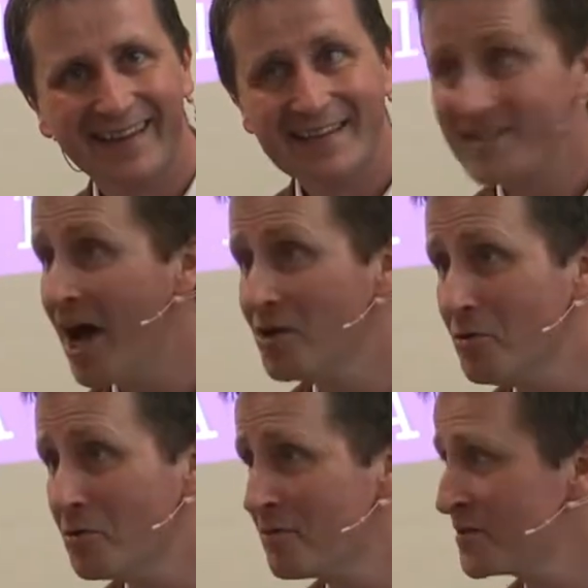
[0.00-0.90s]
Is that how
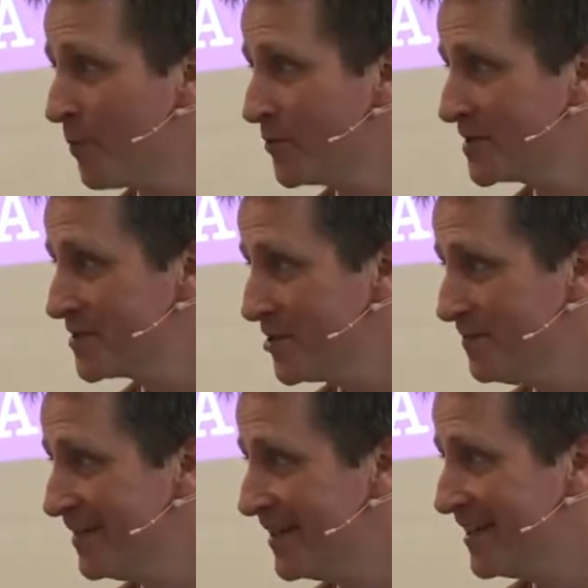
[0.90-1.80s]
you would have responded to
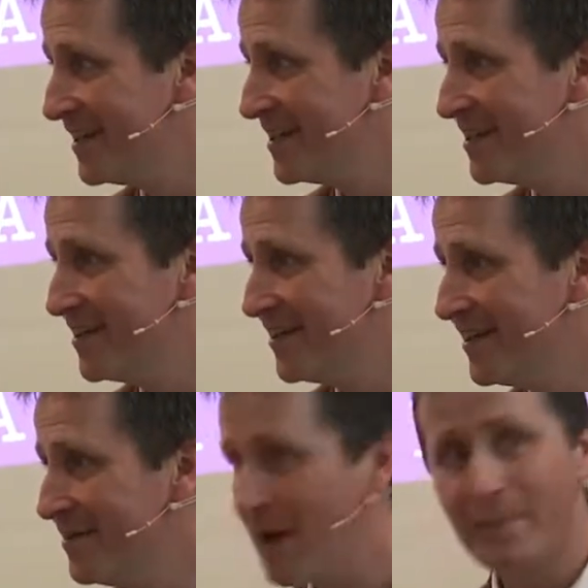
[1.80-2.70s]
them?
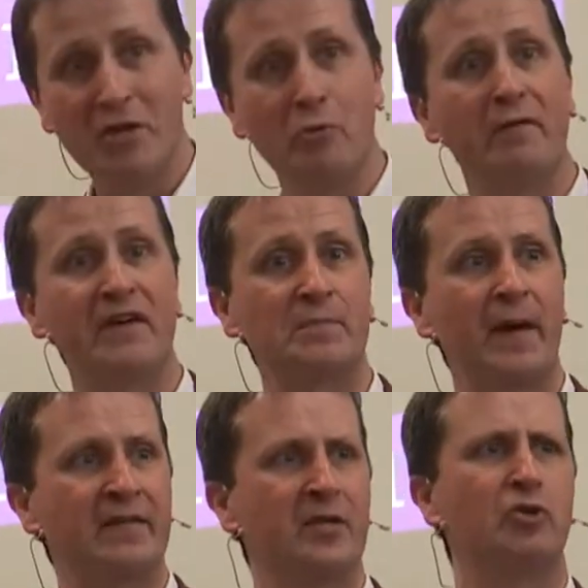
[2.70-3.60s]
Maybe you would have
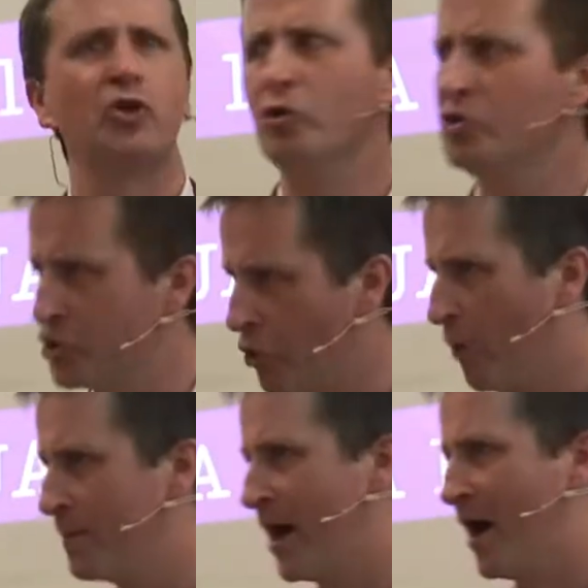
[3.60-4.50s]
expected, good
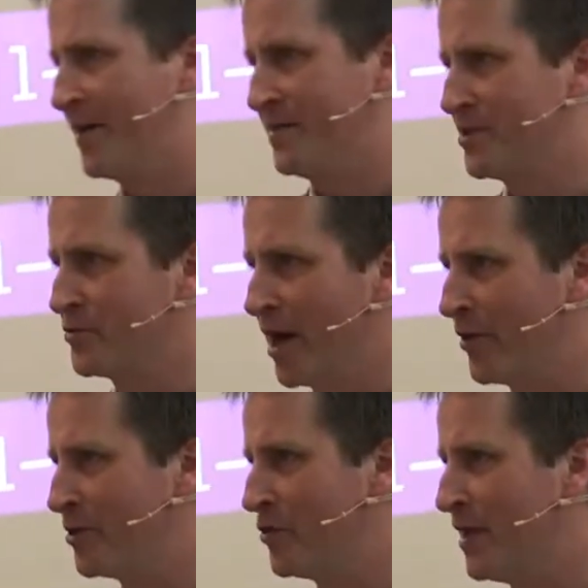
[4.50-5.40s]
job, guys. You're
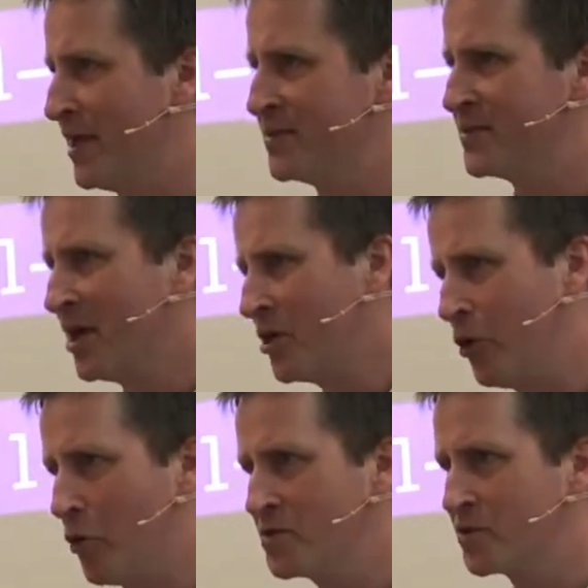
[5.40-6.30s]
down on your knees,
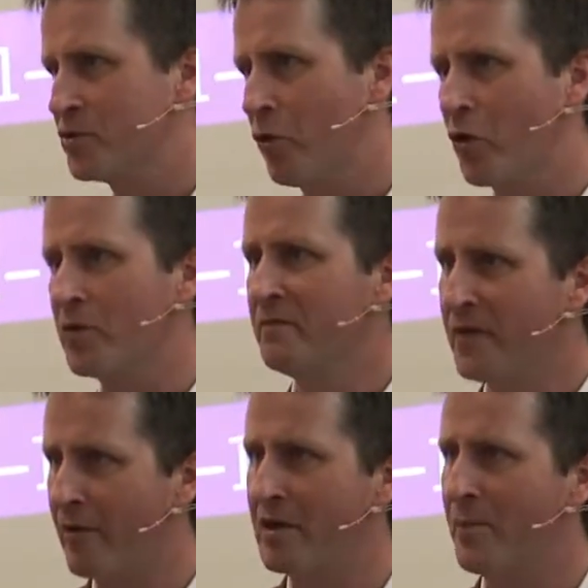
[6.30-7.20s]
clothes are torn,
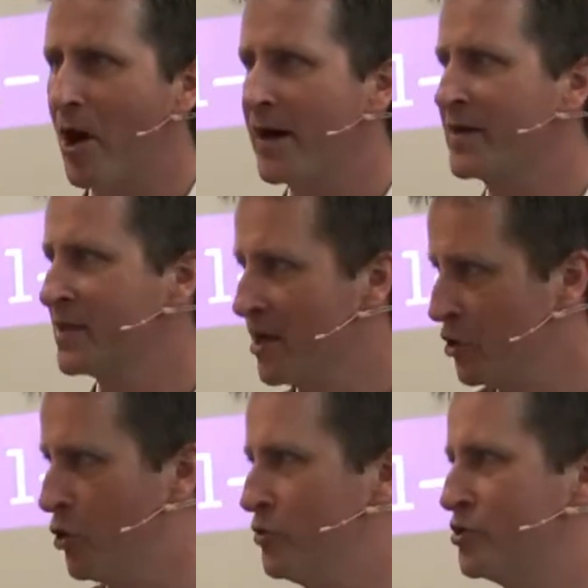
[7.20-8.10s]
very pious,
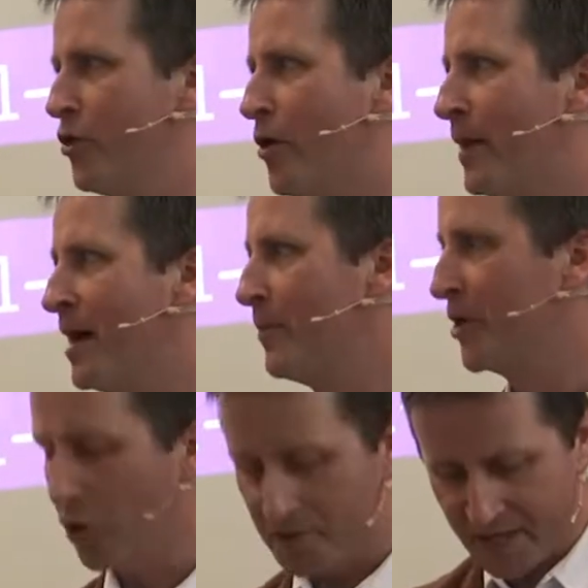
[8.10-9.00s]
good job.
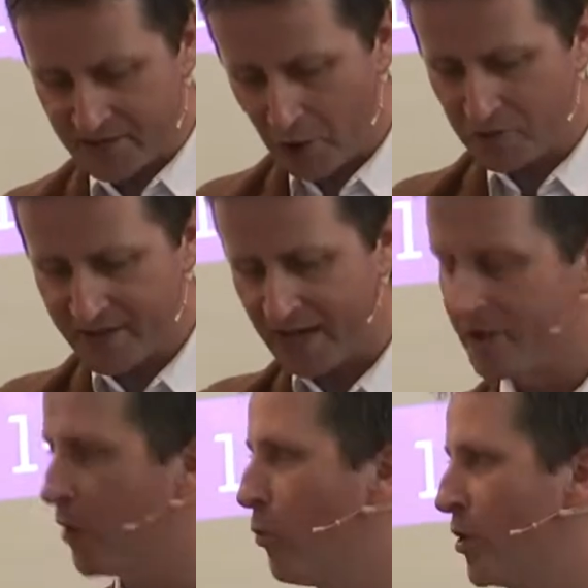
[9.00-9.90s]
But God says, no,
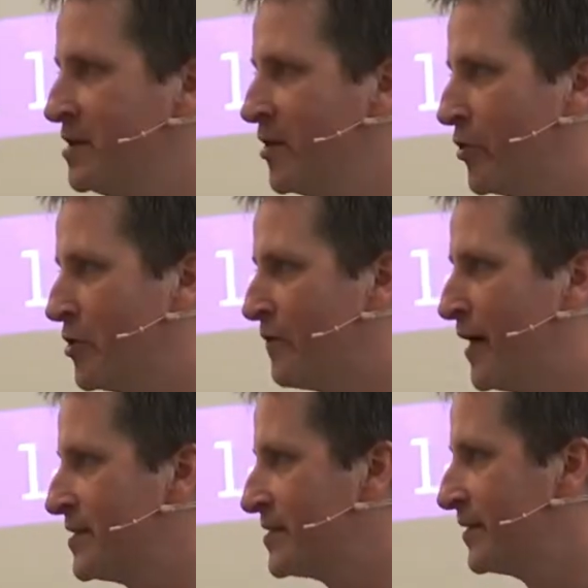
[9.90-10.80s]
stand up. What are you doing on your
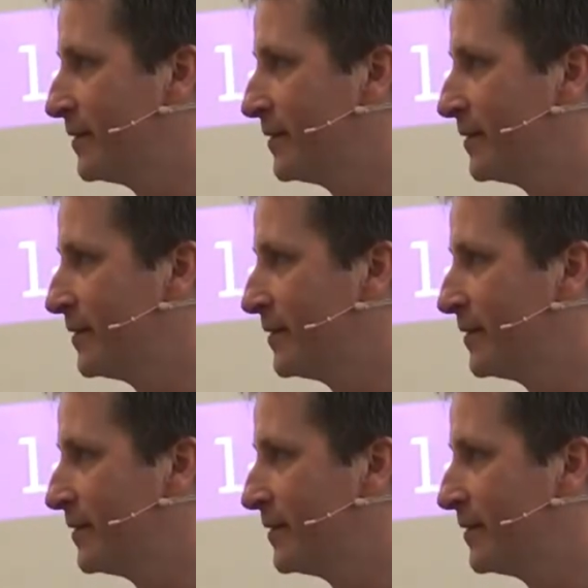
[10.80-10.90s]
face?